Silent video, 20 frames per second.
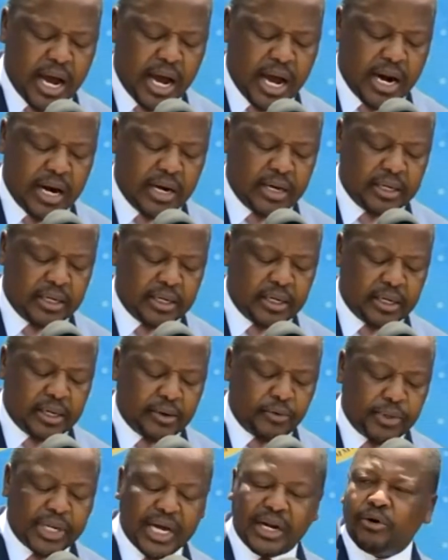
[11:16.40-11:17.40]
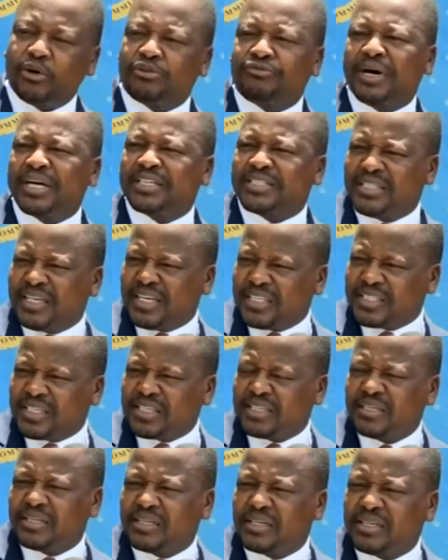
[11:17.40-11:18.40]
are we are not
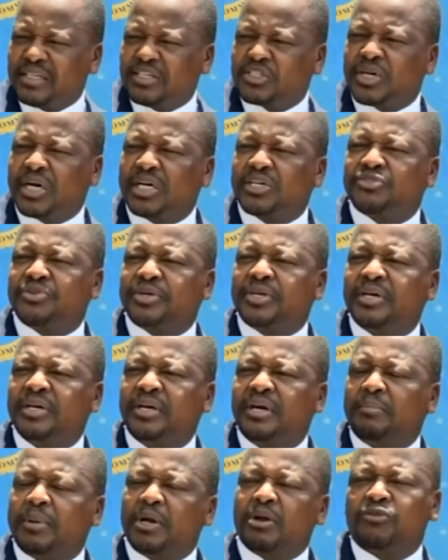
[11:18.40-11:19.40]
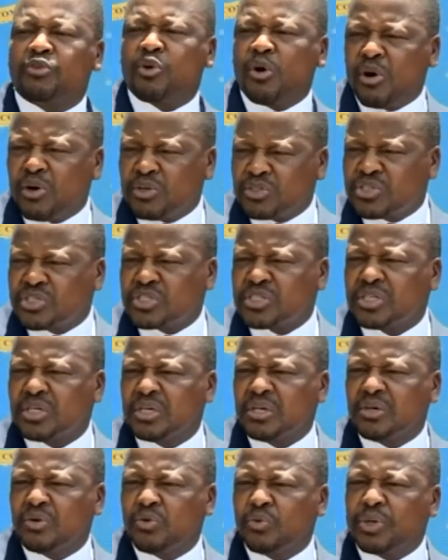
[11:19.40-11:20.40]
vaccinating in this country. But of
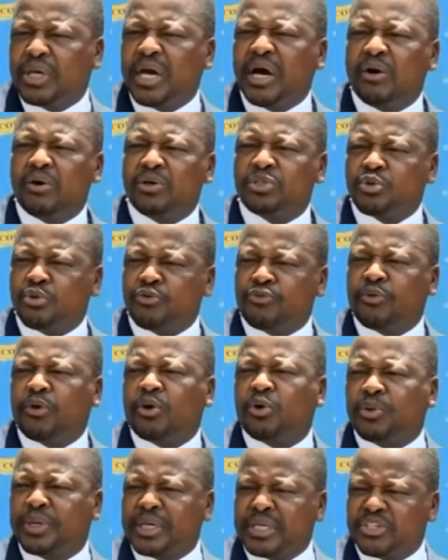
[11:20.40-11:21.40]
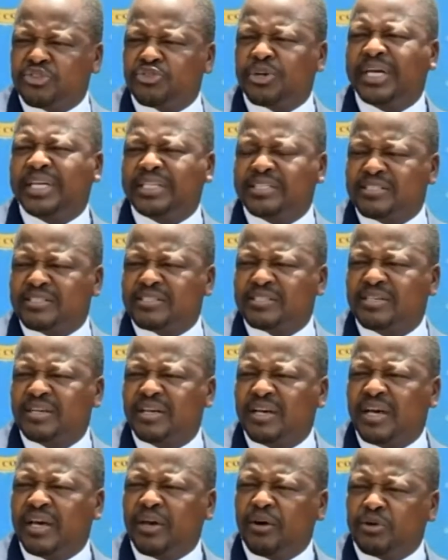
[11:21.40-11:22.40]
course, we are also following
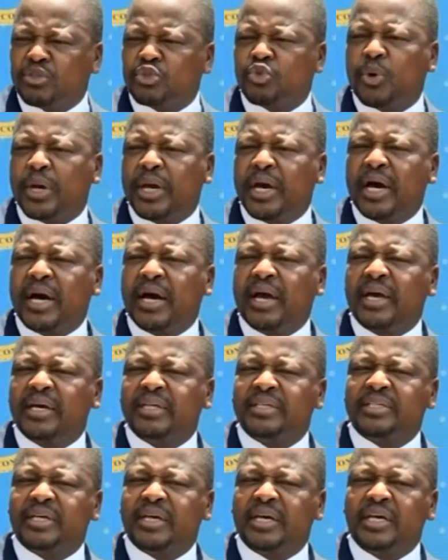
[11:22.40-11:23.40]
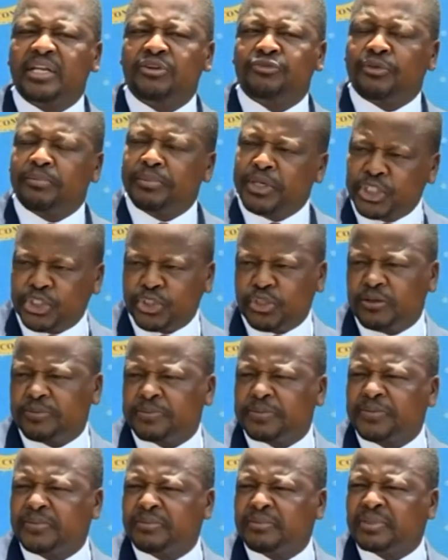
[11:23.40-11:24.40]
trends elsewhere and uh,
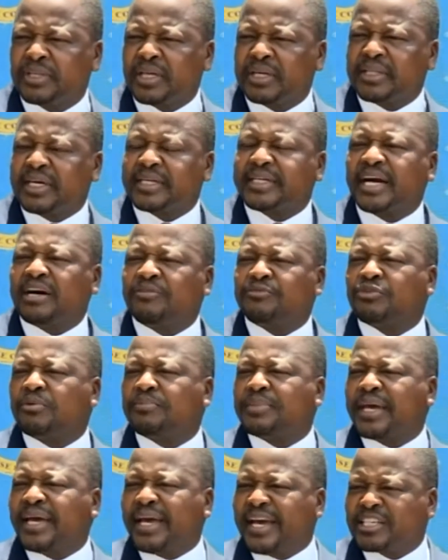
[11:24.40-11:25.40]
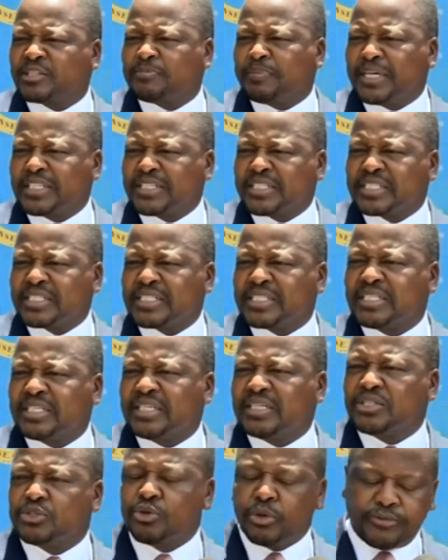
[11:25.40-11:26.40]
information that come from the experts.
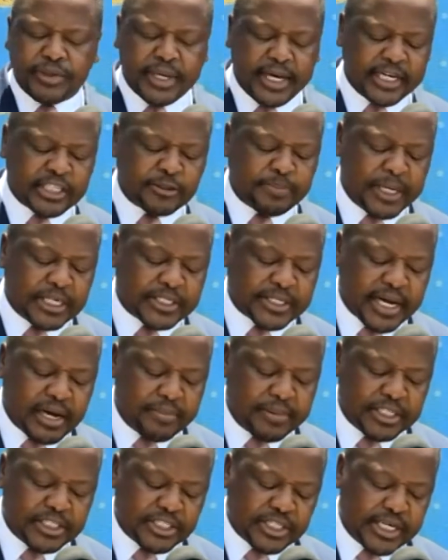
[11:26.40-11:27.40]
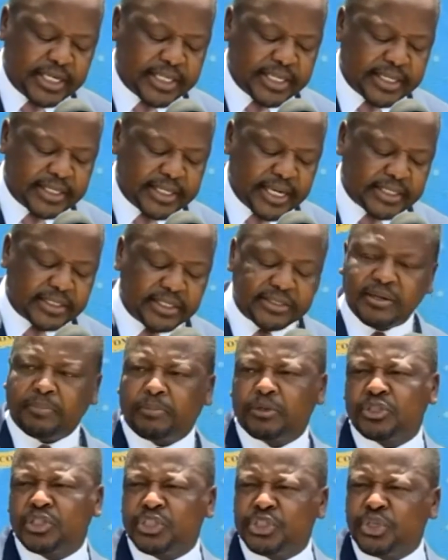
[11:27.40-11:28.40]
So if the experts come and say that that
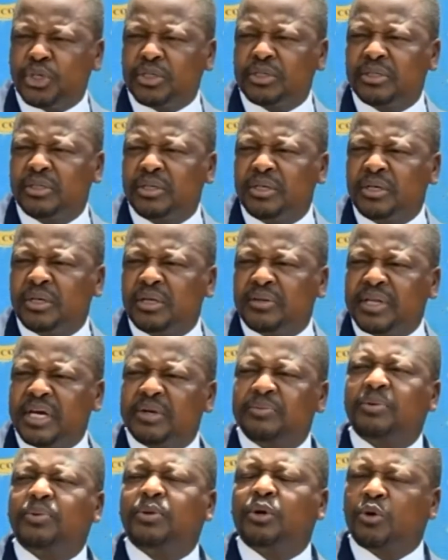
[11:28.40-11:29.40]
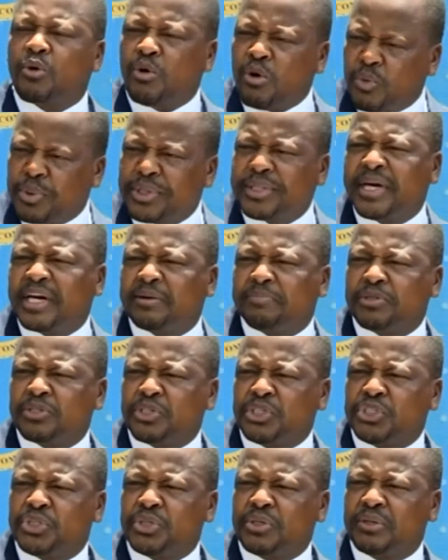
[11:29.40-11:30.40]
is the position, then we will go with
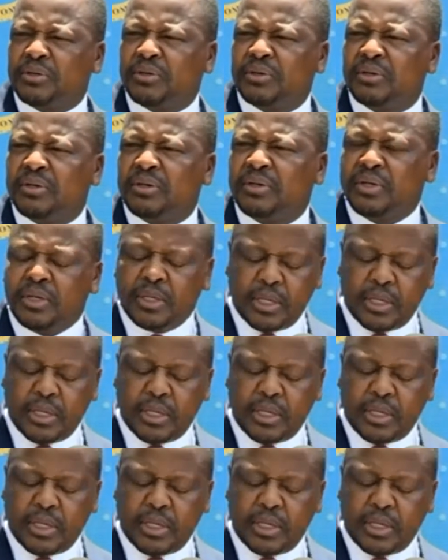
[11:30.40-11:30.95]
that position.